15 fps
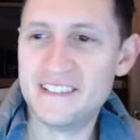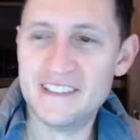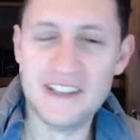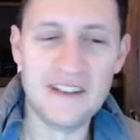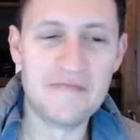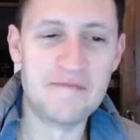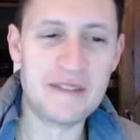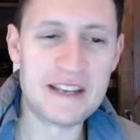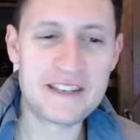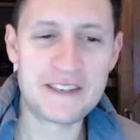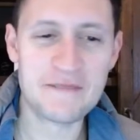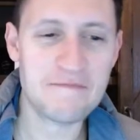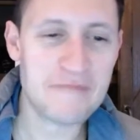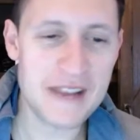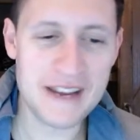Love me
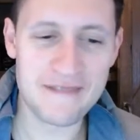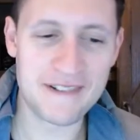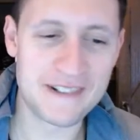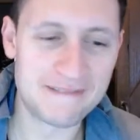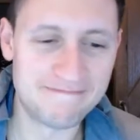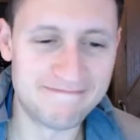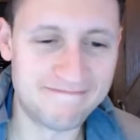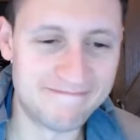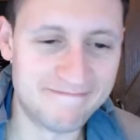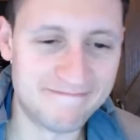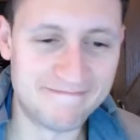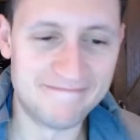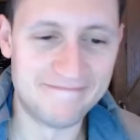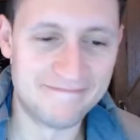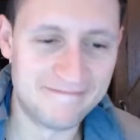some beaver.
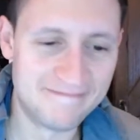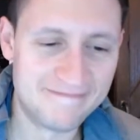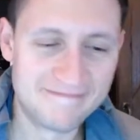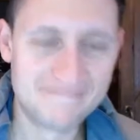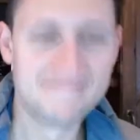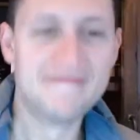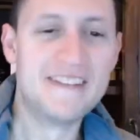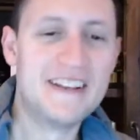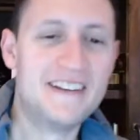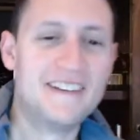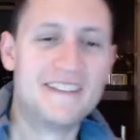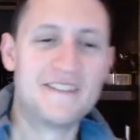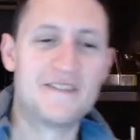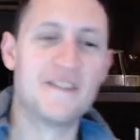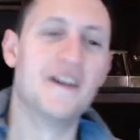Mm-hmm.
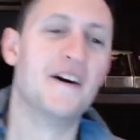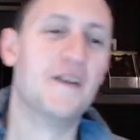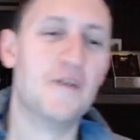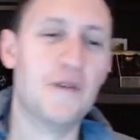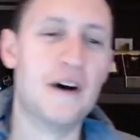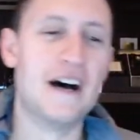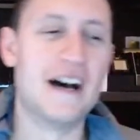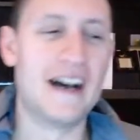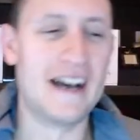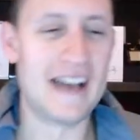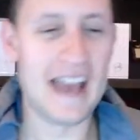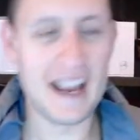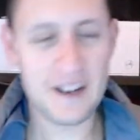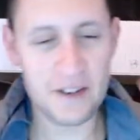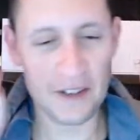So
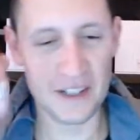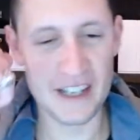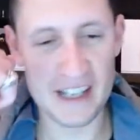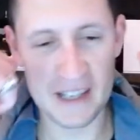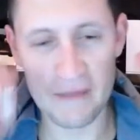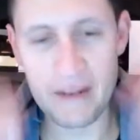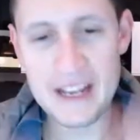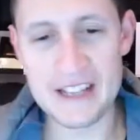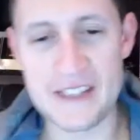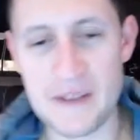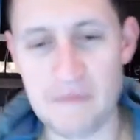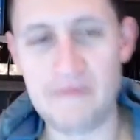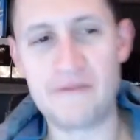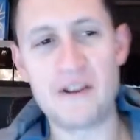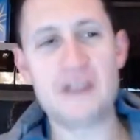uh, actually, let me get
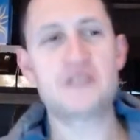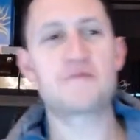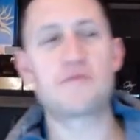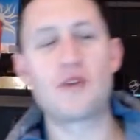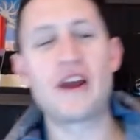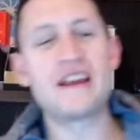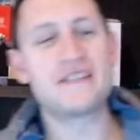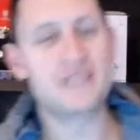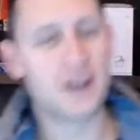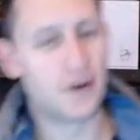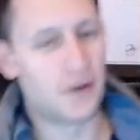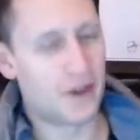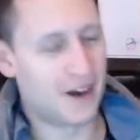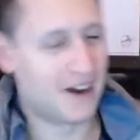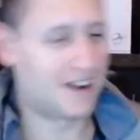some fresh sprays
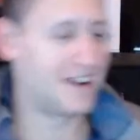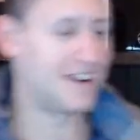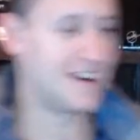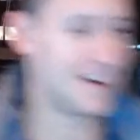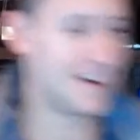going on in